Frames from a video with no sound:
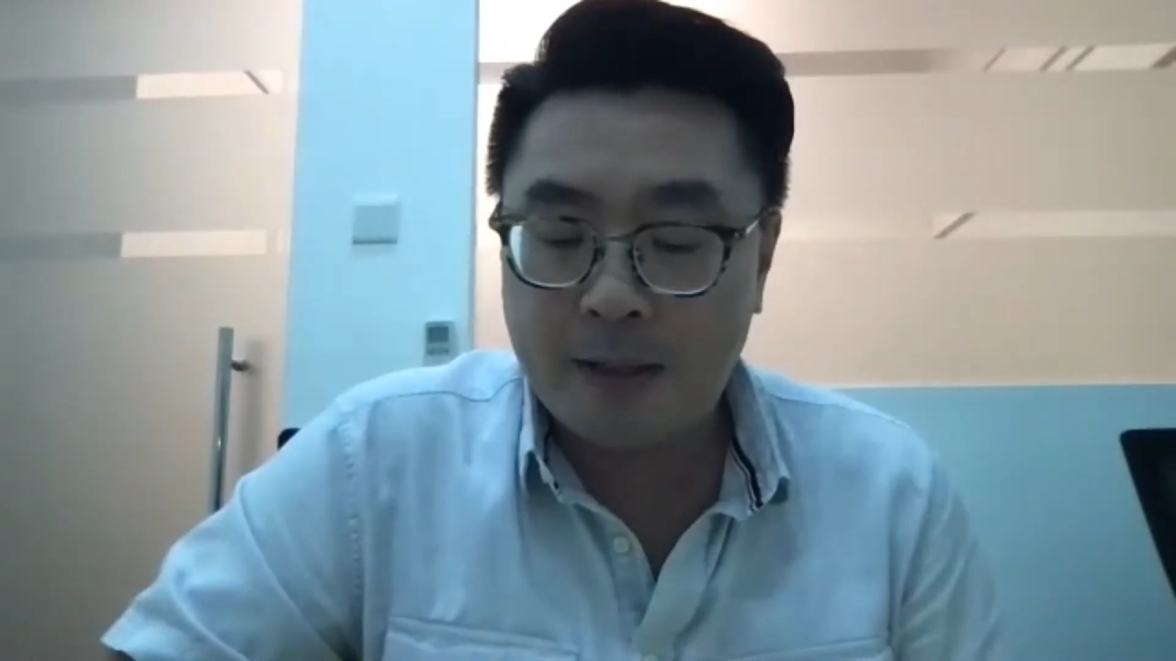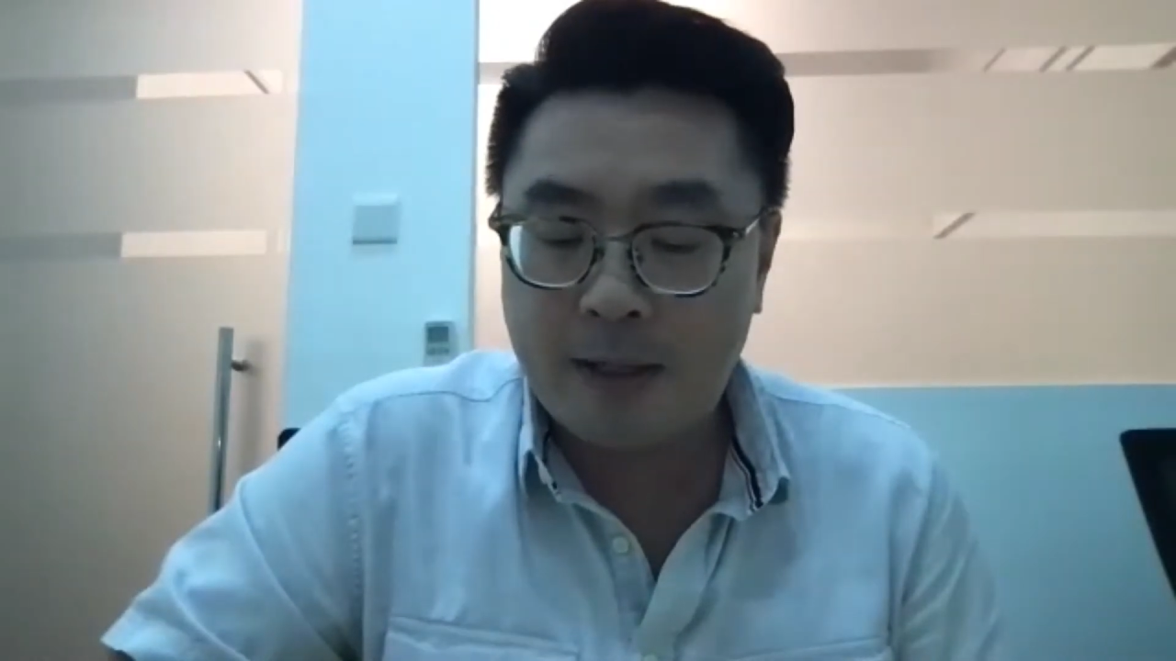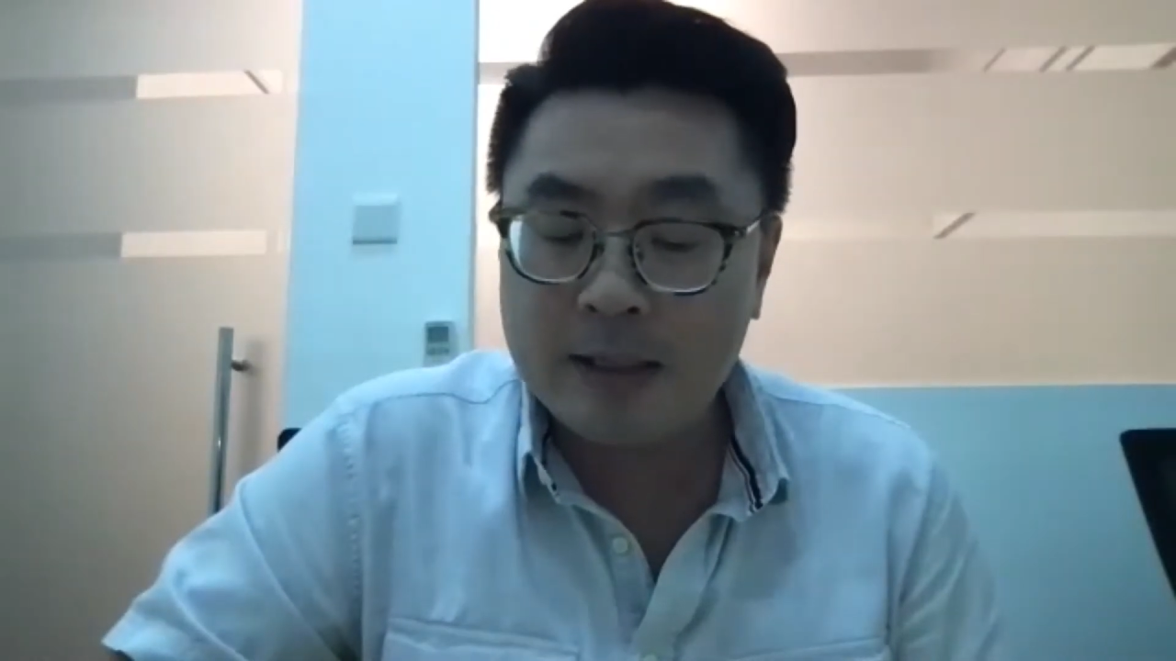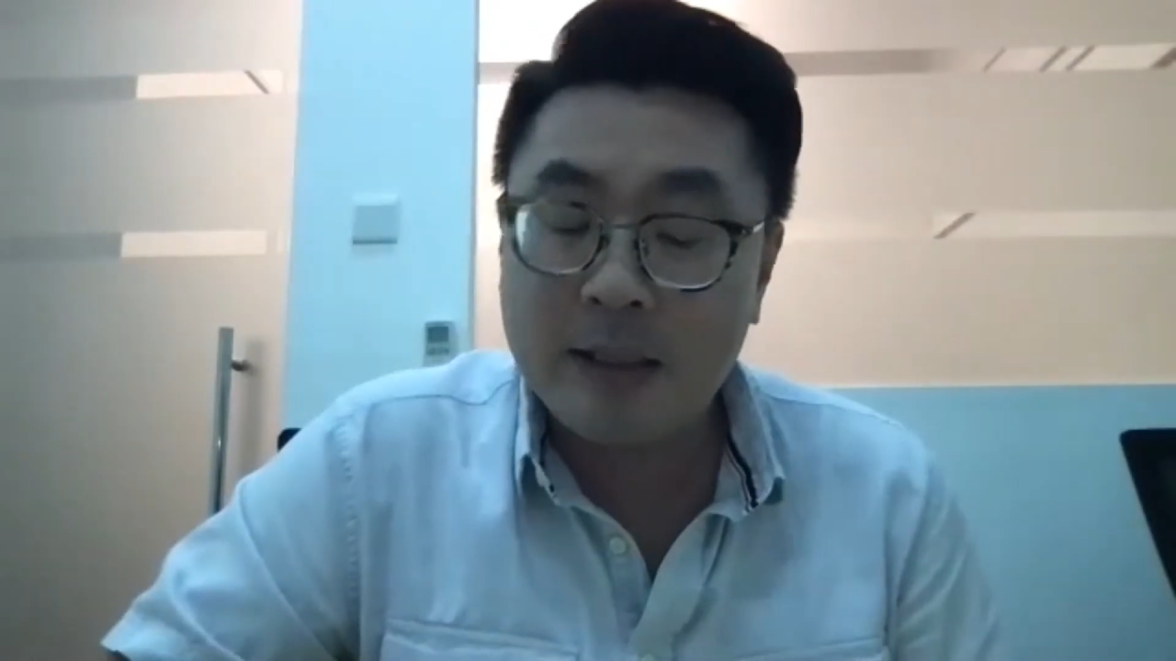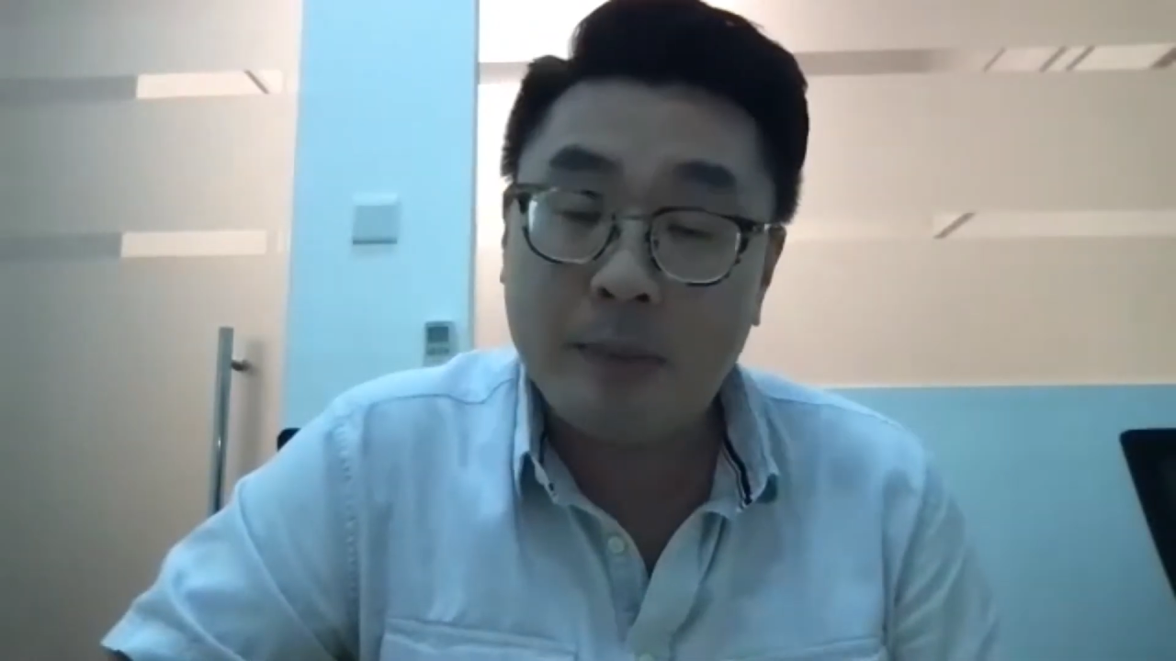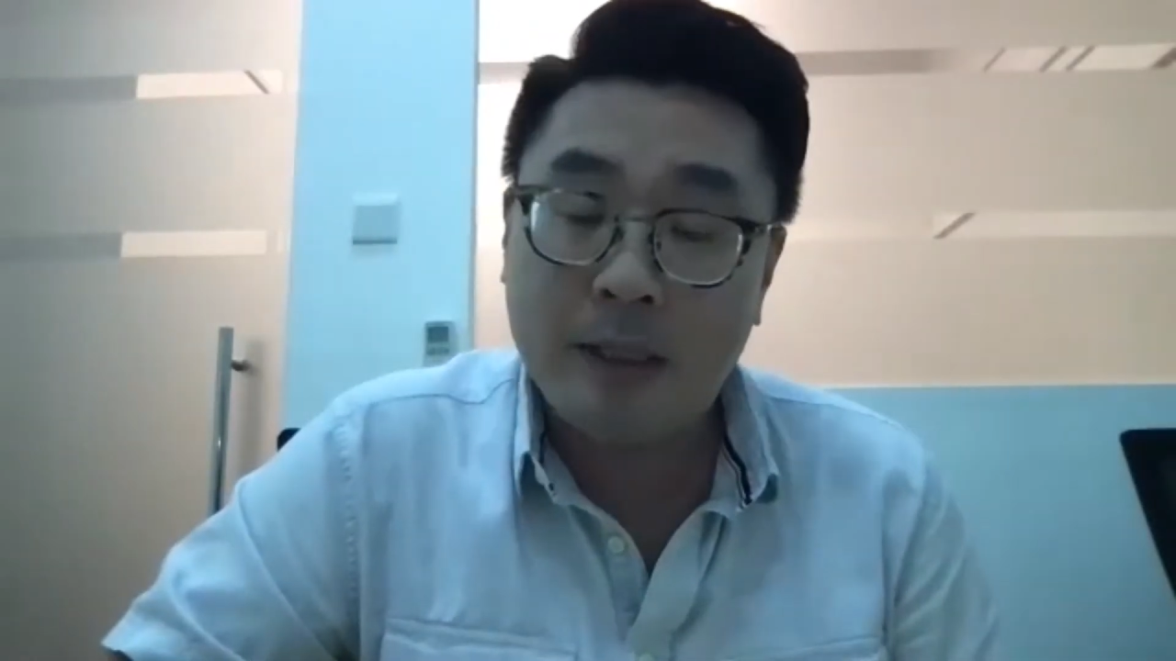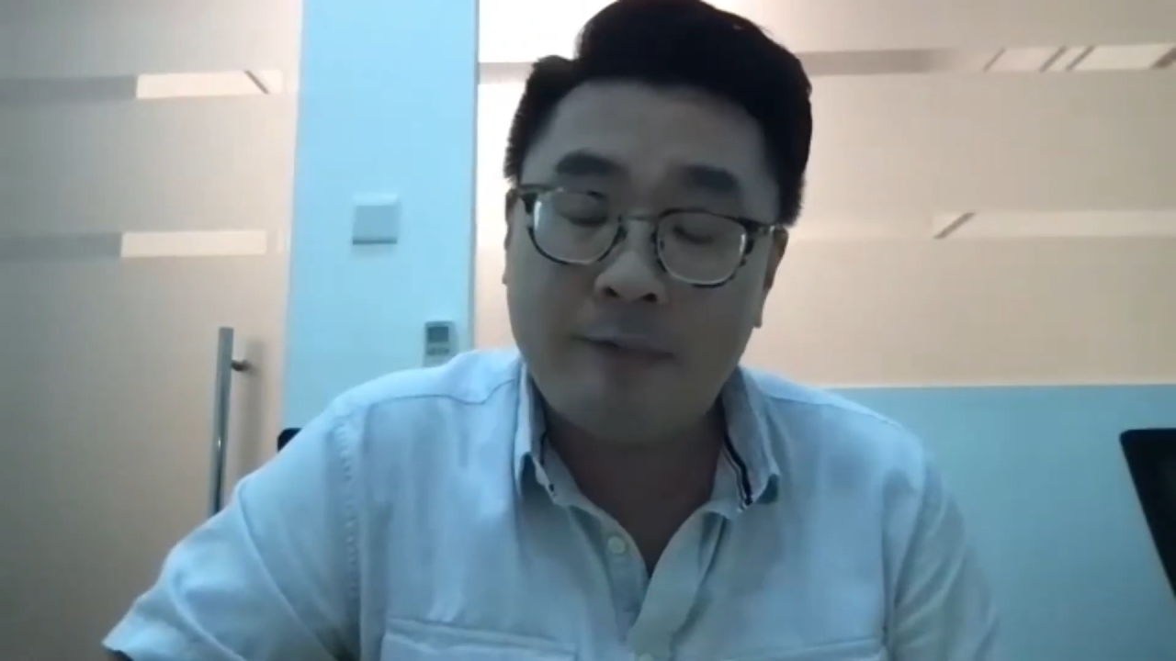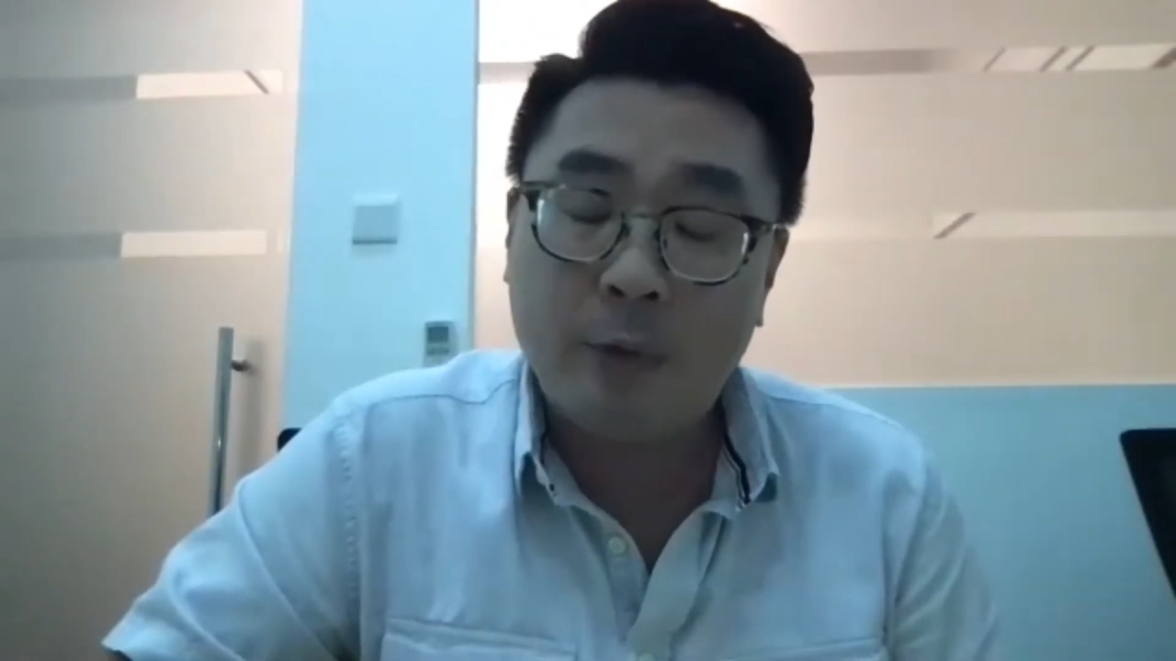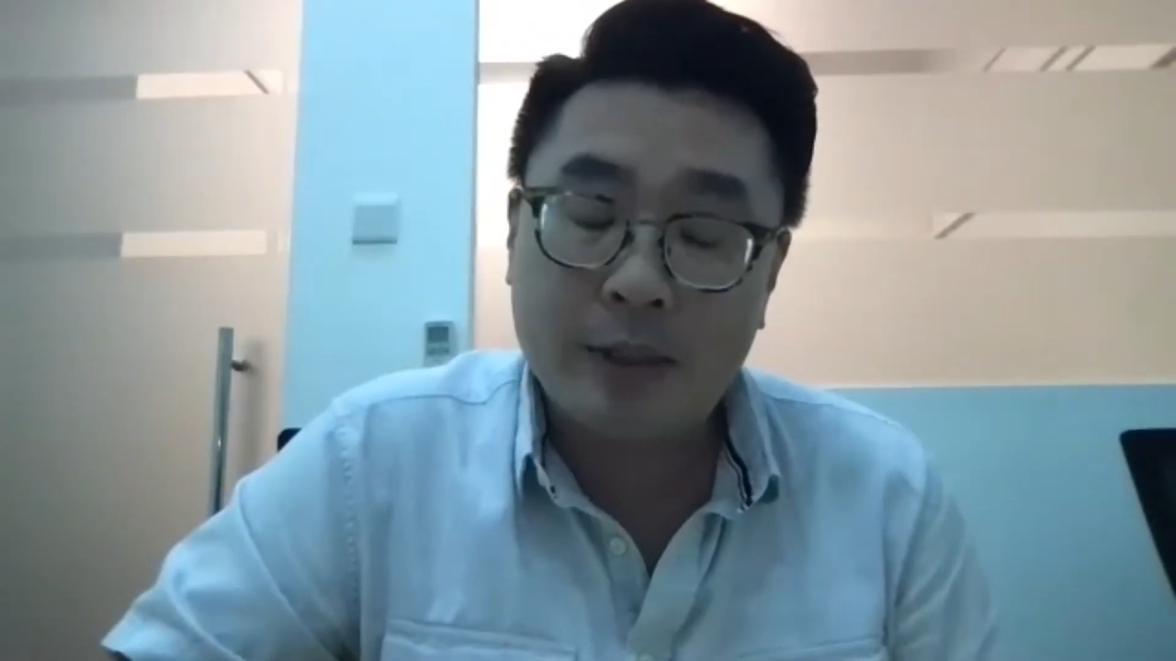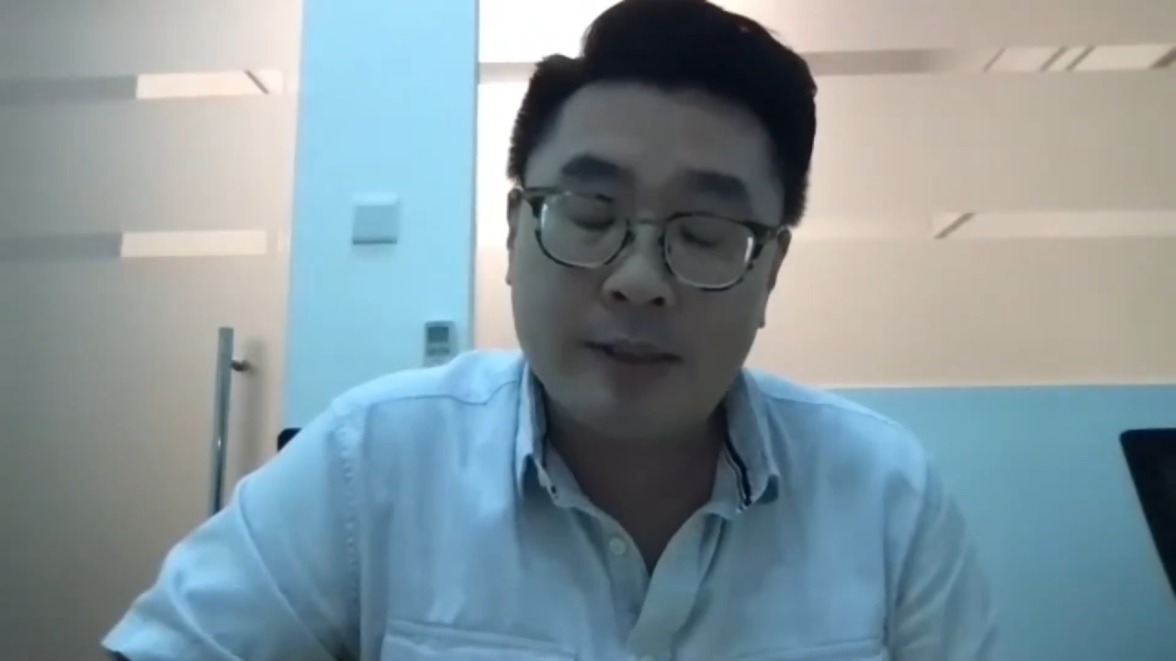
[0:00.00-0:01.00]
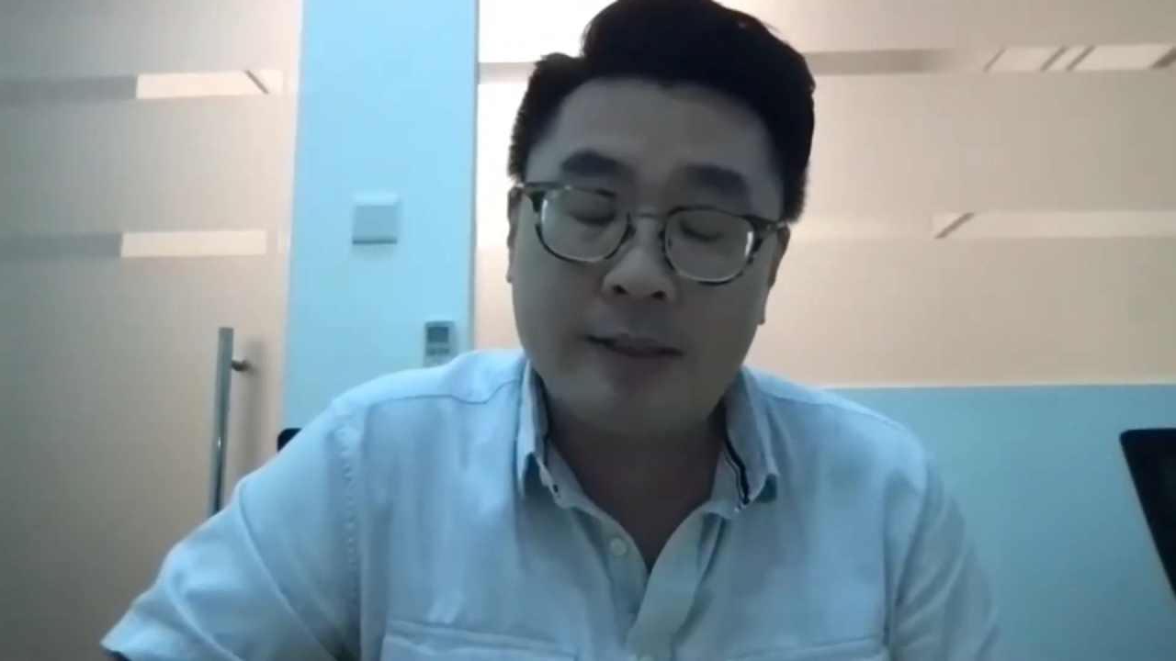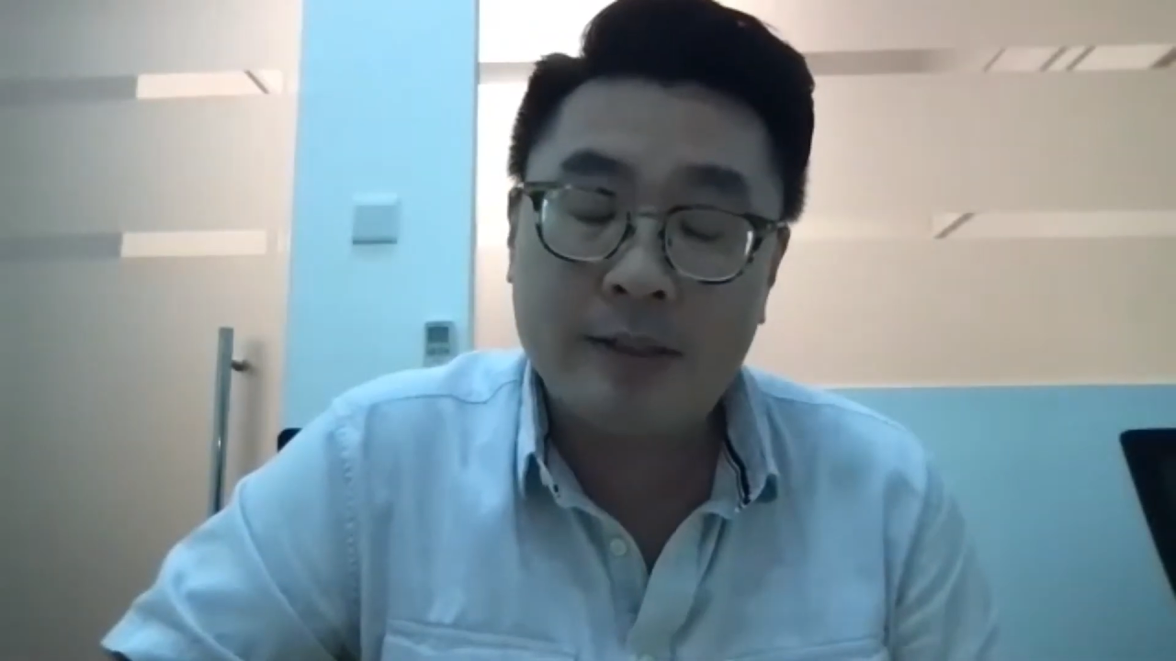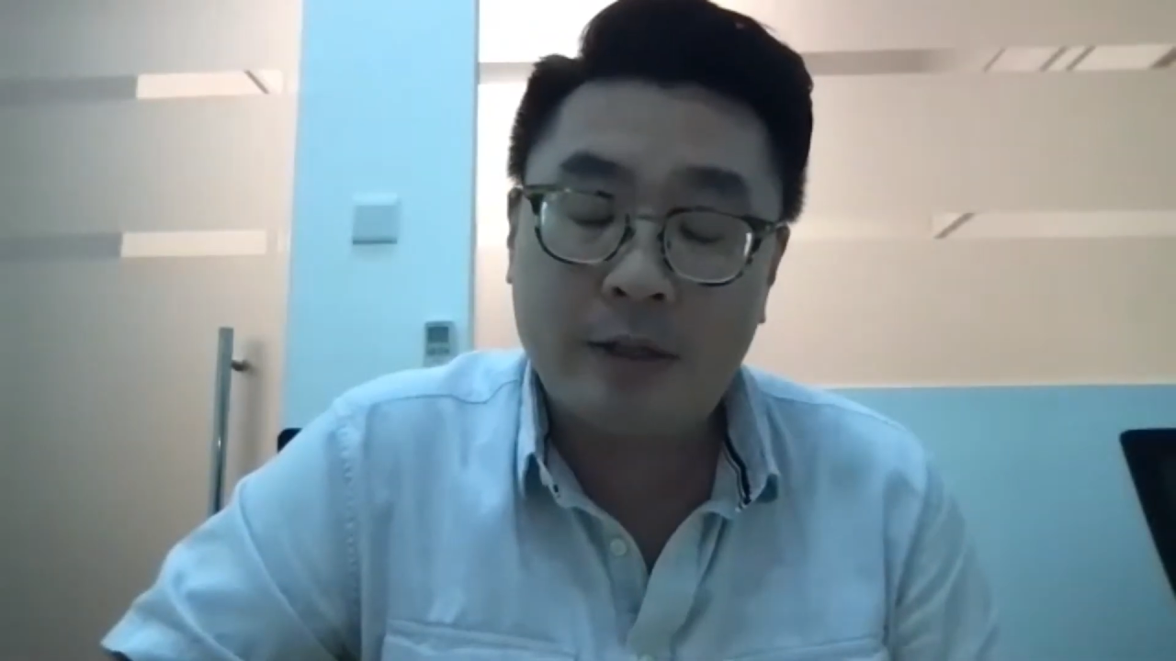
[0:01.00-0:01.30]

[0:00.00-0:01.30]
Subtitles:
ultimately focuses